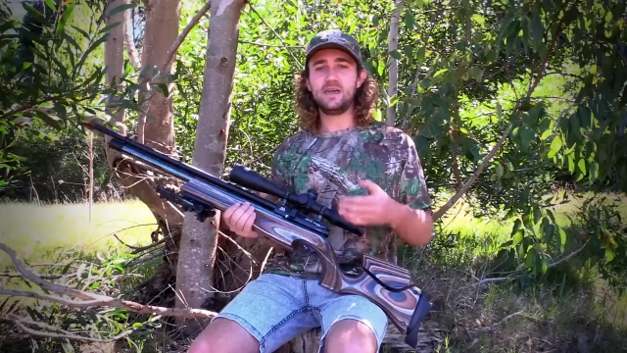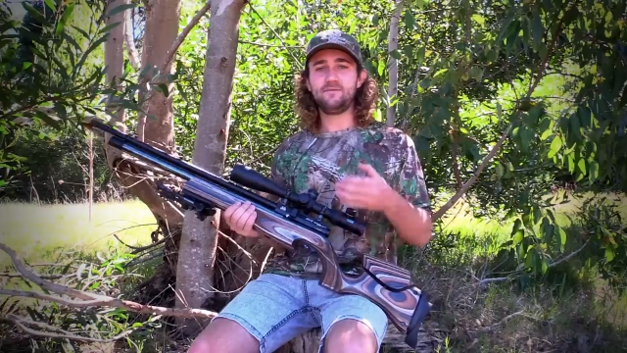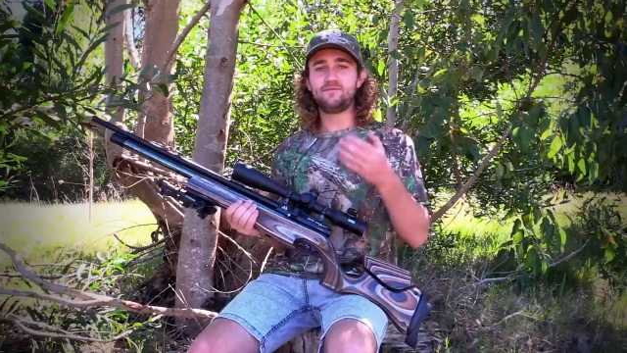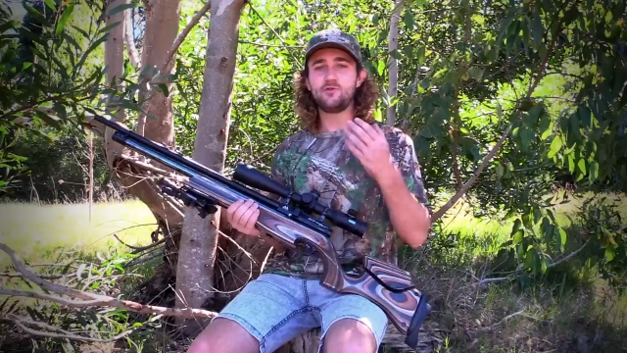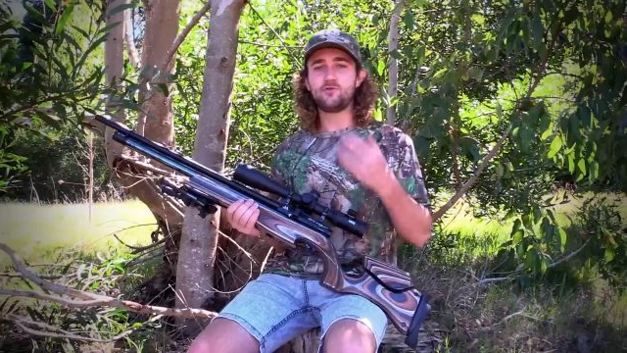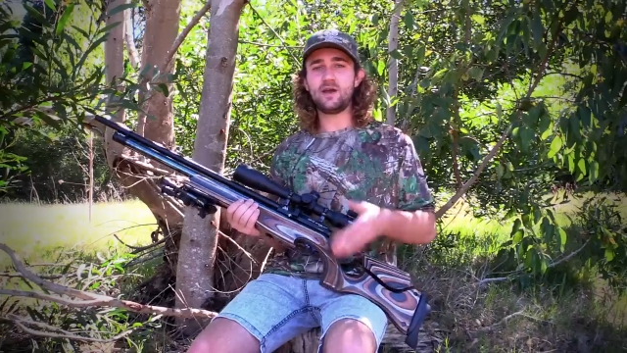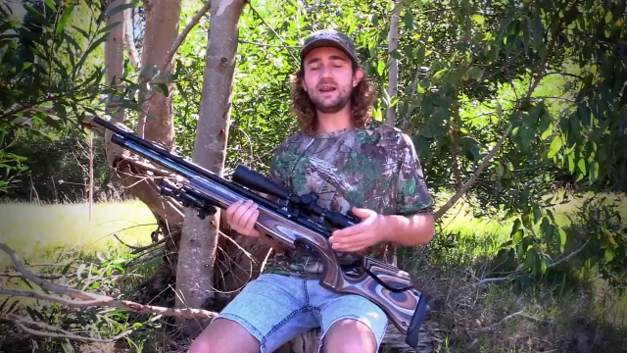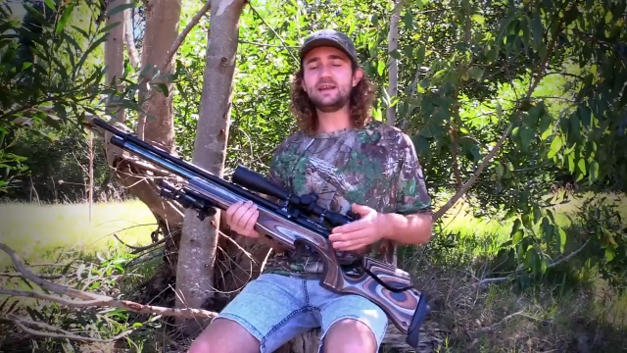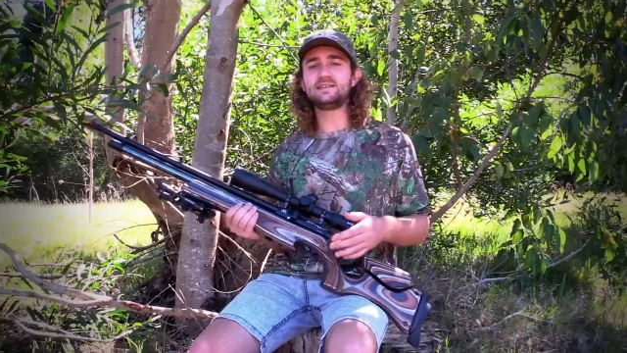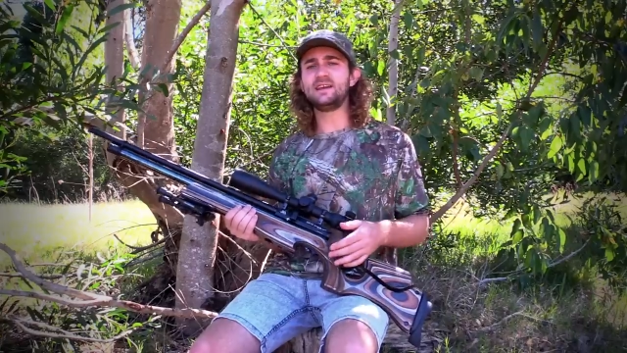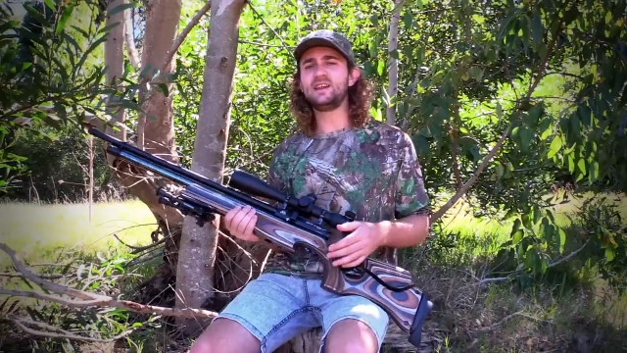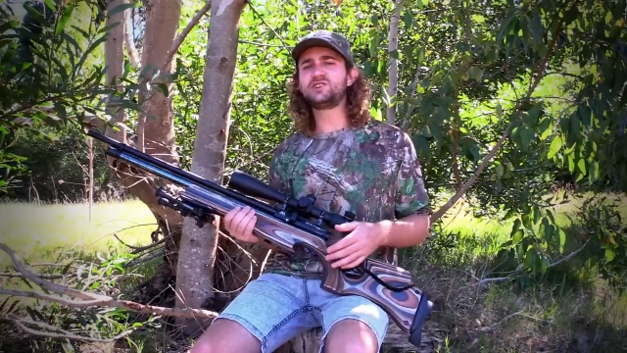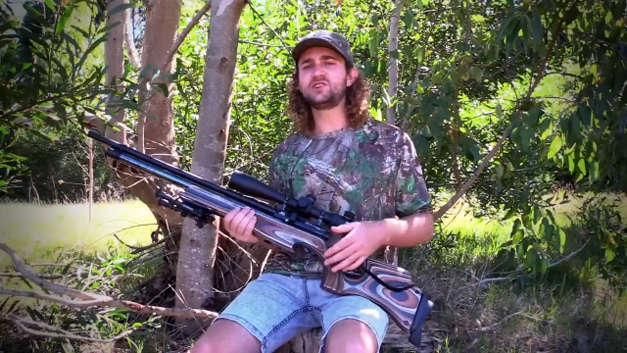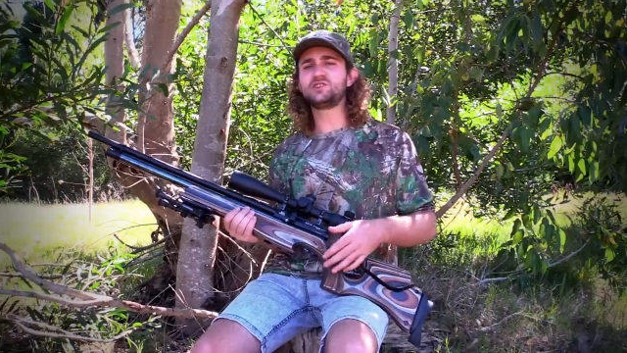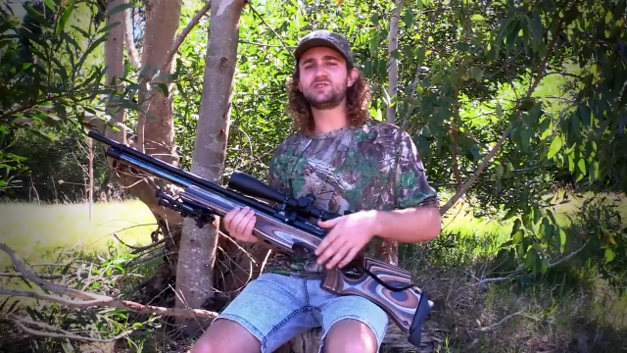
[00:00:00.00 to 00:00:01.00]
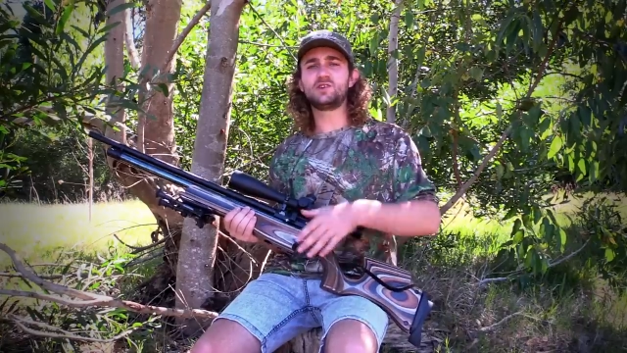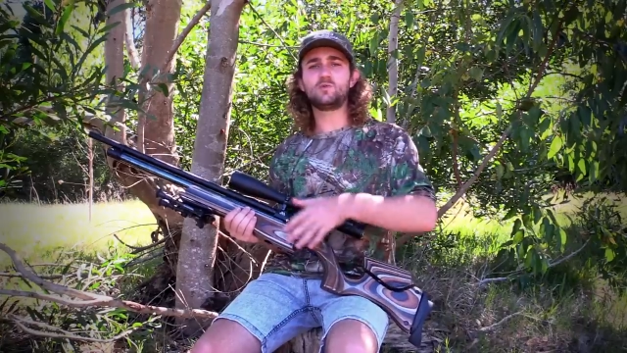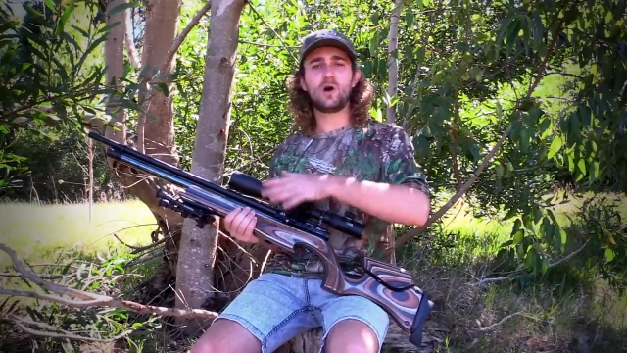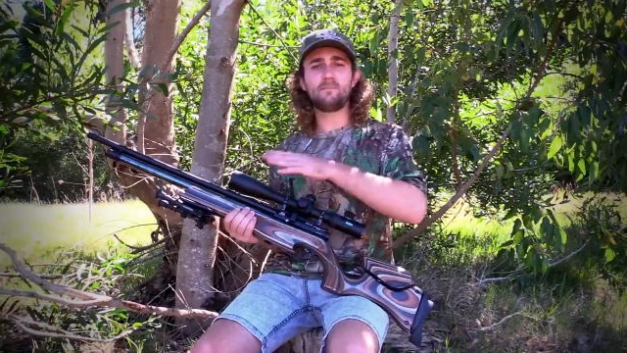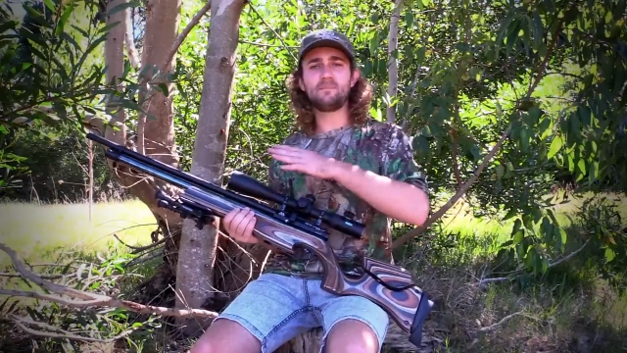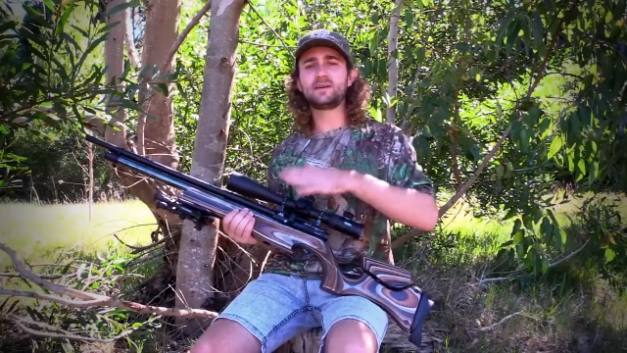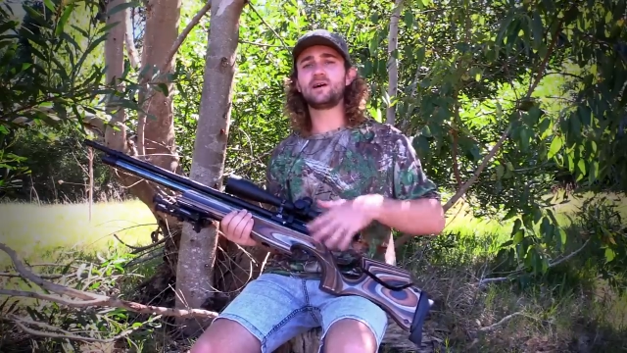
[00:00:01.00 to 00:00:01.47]
If you're really diligent in
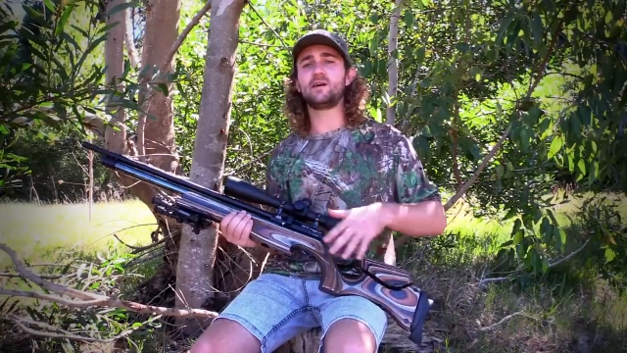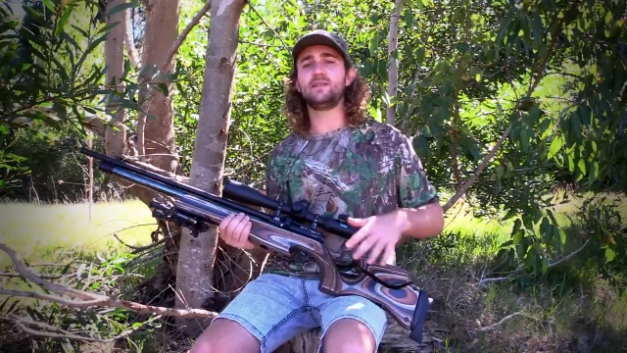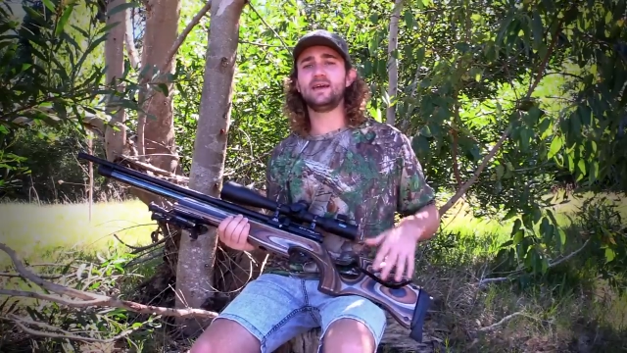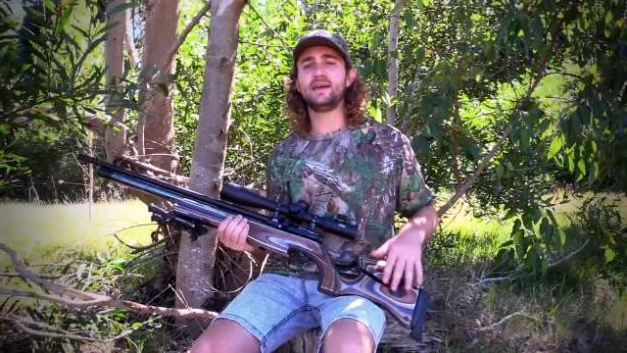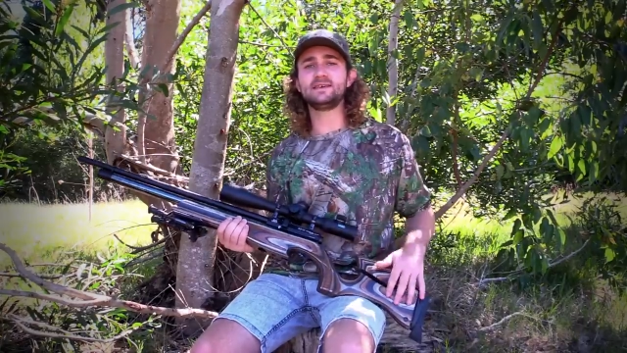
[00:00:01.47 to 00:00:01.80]
wiping down the